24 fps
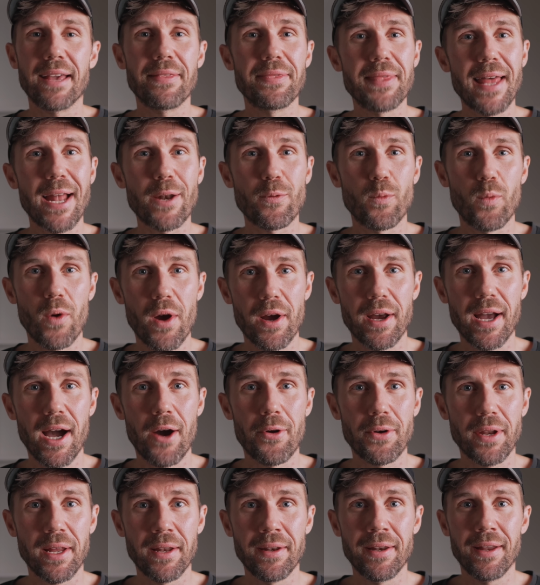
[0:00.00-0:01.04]
get that
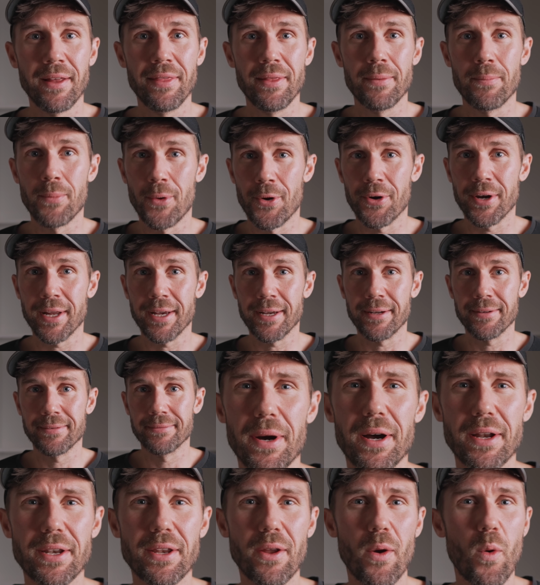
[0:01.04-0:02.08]
workout in the morning.
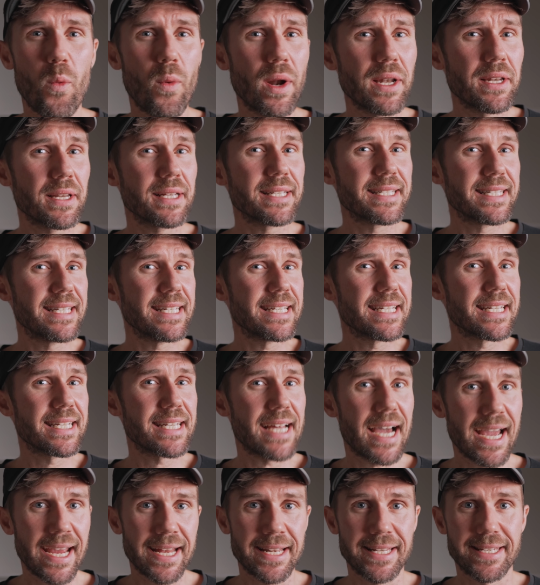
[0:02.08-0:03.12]
But what does the
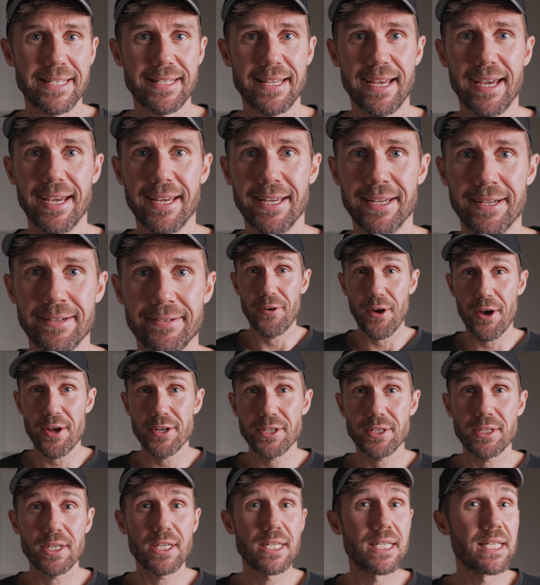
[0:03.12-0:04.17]
science say?
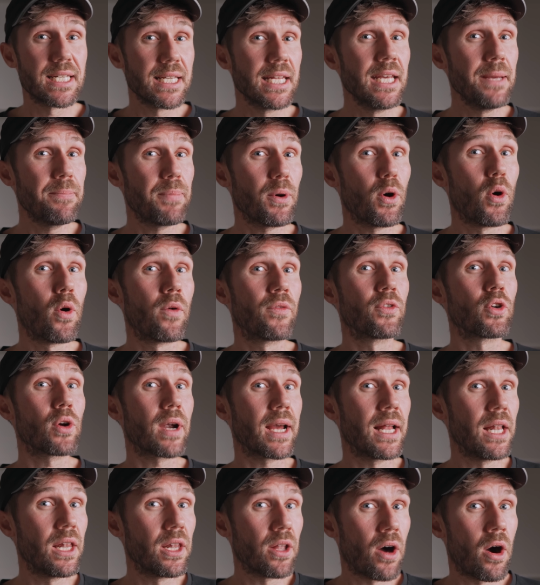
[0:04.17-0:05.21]
First, sleep over
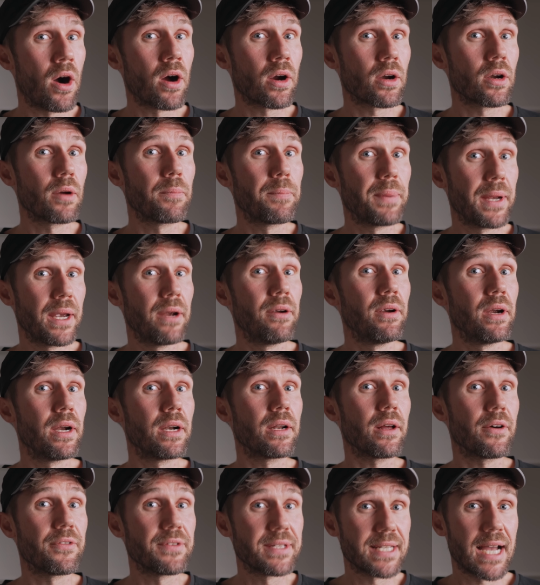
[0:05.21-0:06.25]
a longer
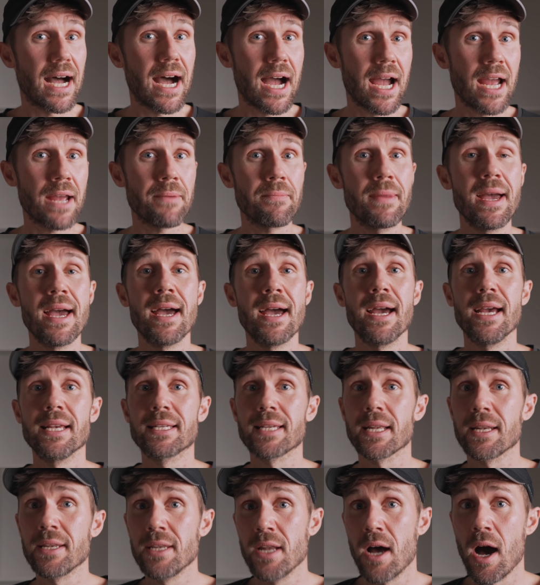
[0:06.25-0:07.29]
period of time is
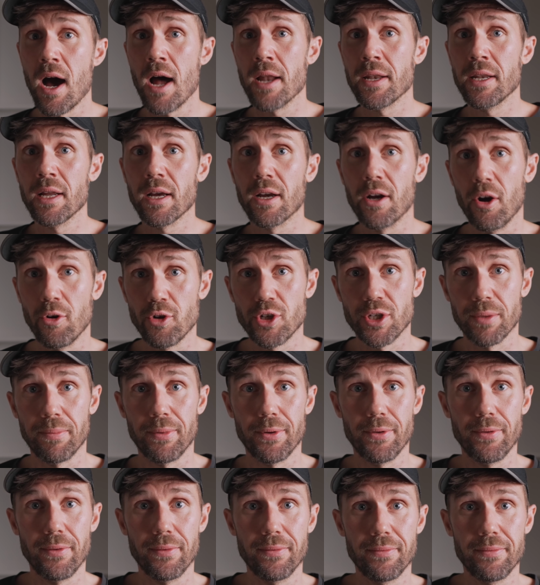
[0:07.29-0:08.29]
a non-negotiable.